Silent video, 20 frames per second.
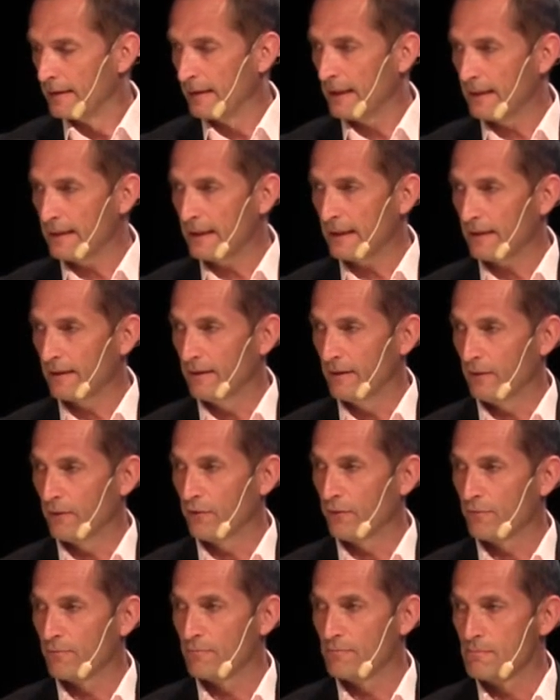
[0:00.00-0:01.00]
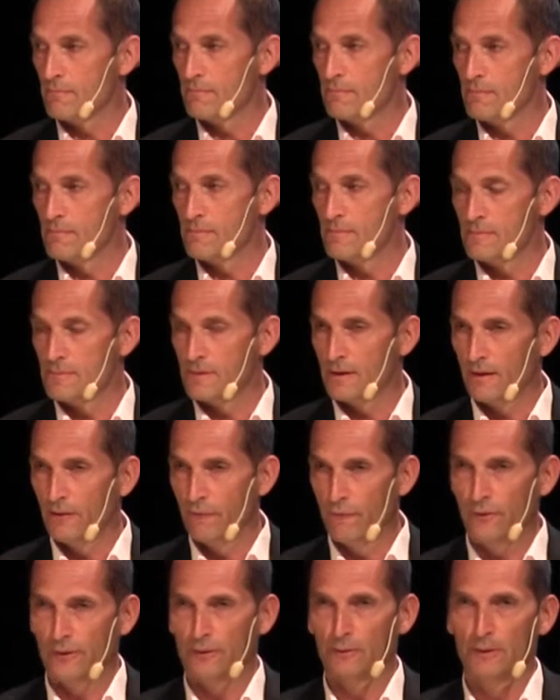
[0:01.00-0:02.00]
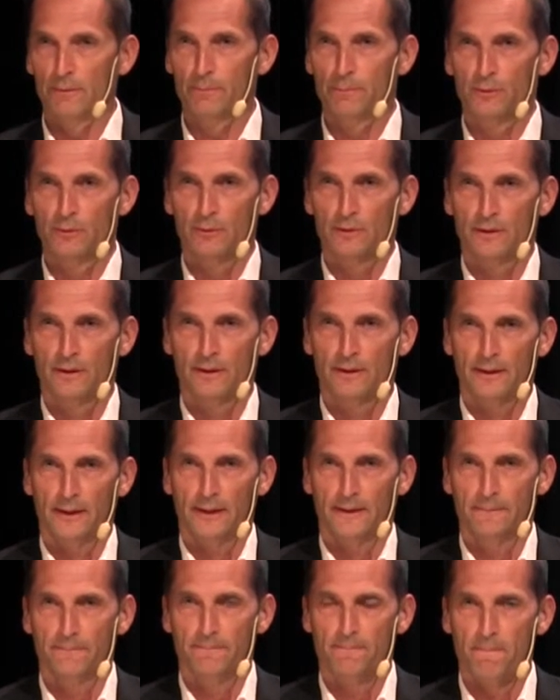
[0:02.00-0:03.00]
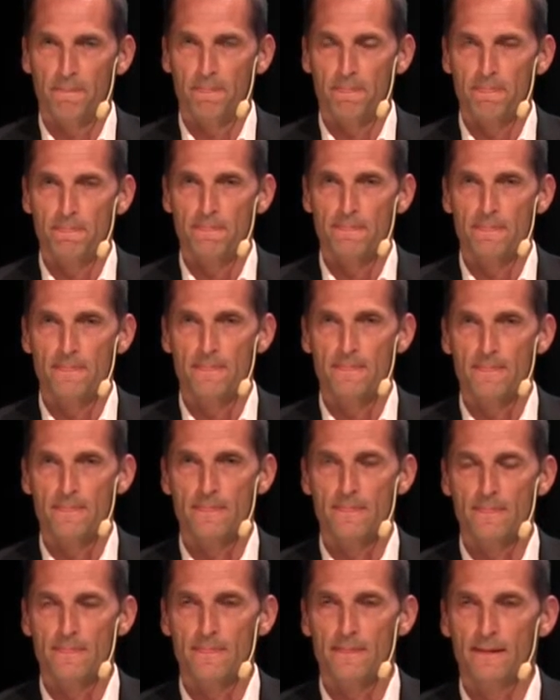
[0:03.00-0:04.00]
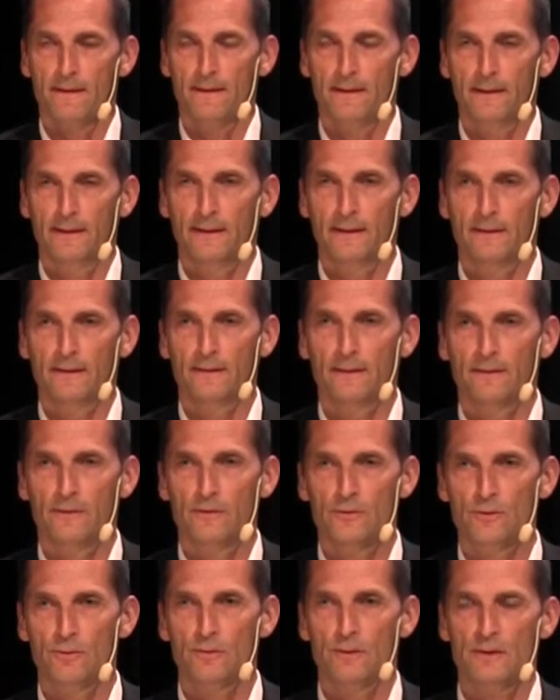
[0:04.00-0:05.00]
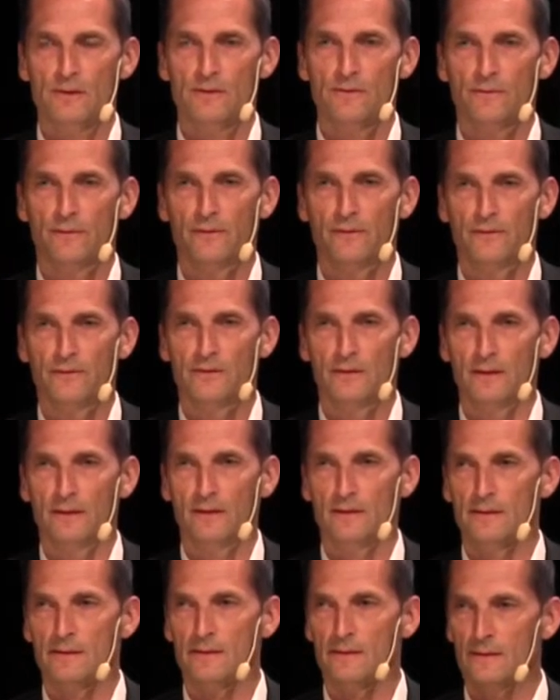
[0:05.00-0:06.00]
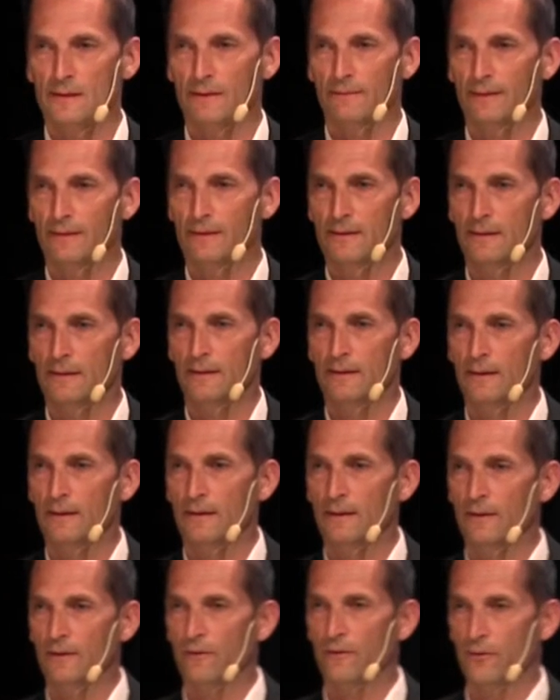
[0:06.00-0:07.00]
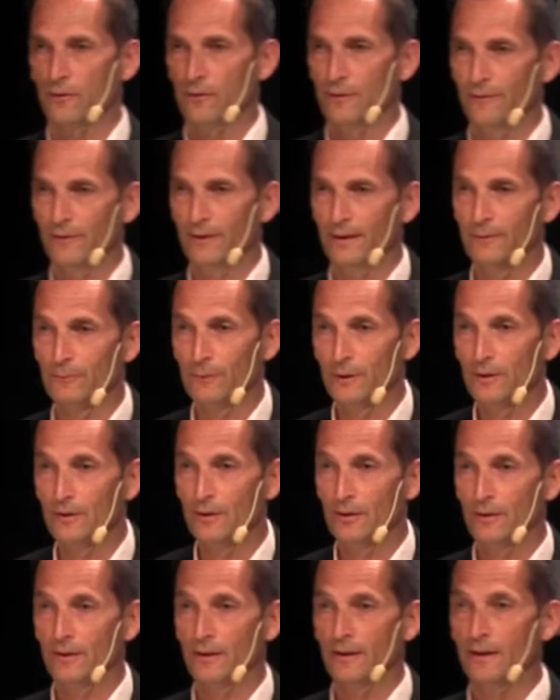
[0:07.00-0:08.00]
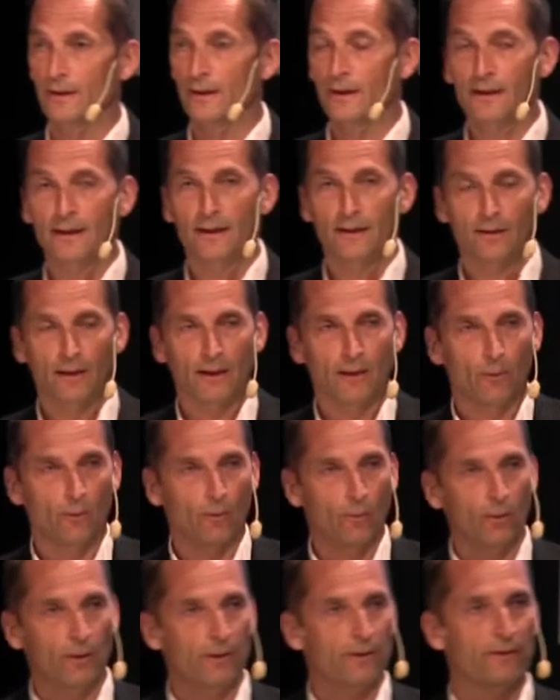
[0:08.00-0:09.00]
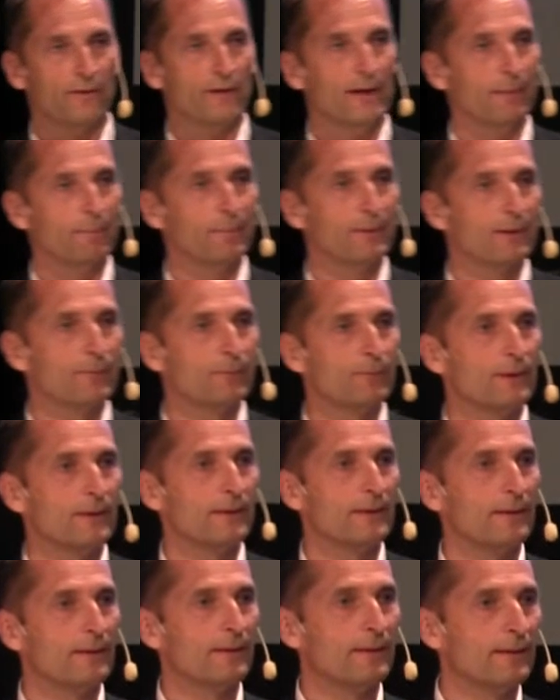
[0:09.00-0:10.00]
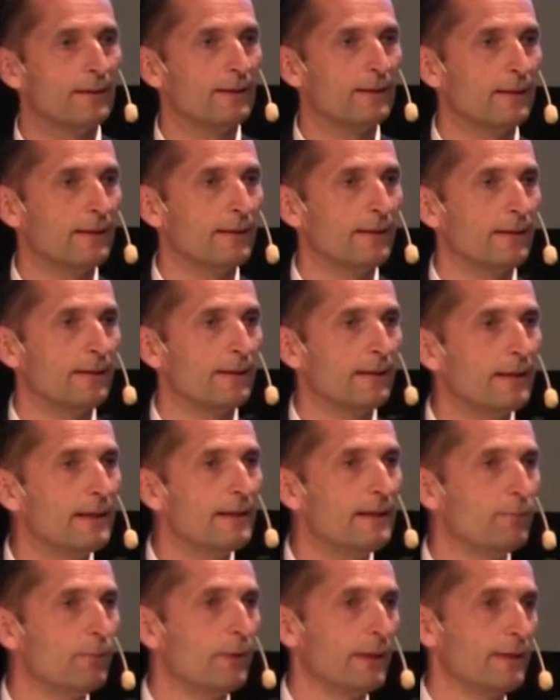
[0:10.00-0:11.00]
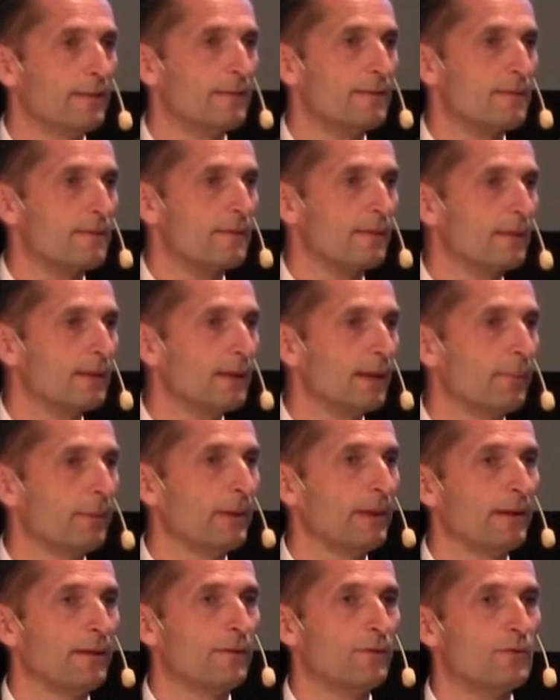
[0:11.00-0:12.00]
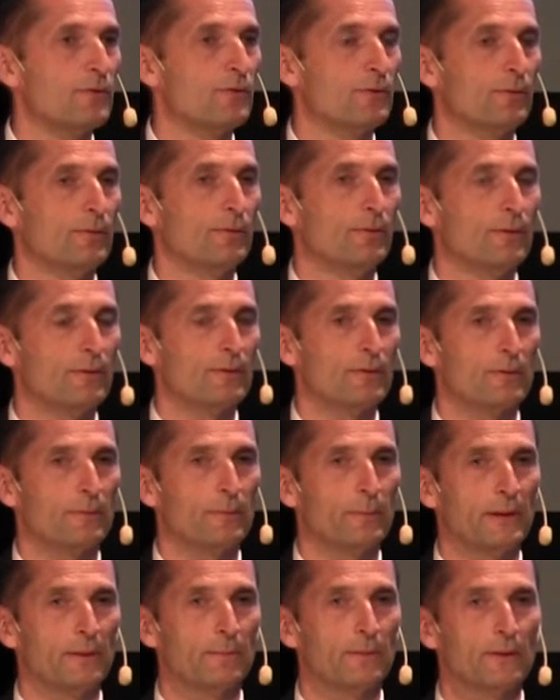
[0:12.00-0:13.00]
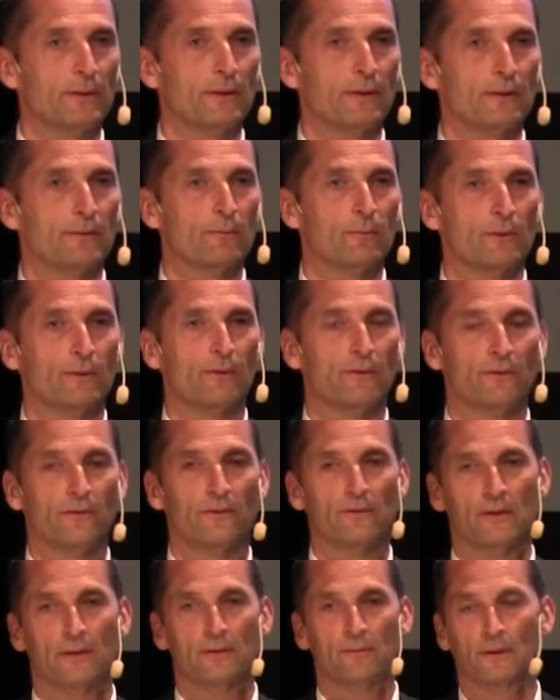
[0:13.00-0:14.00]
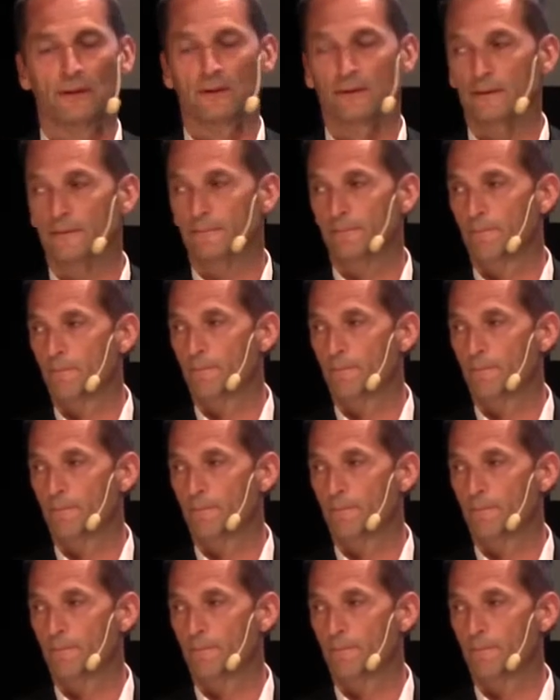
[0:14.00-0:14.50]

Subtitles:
And that is a very important thing. In 2015, CIVID did a survey regarding what is happening with the e-waste coming into the European market, what is generated.